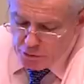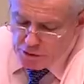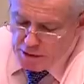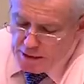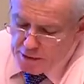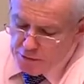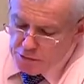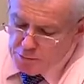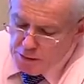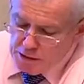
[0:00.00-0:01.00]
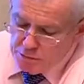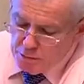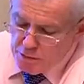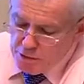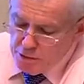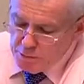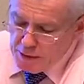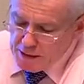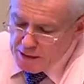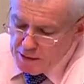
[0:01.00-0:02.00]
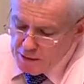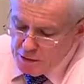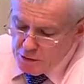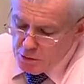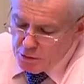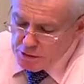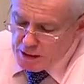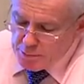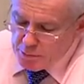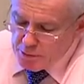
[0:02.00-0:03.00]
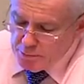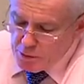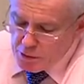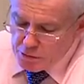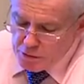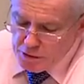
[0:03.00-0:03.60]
standard of speech from a third party? Or is AHPRA monitoring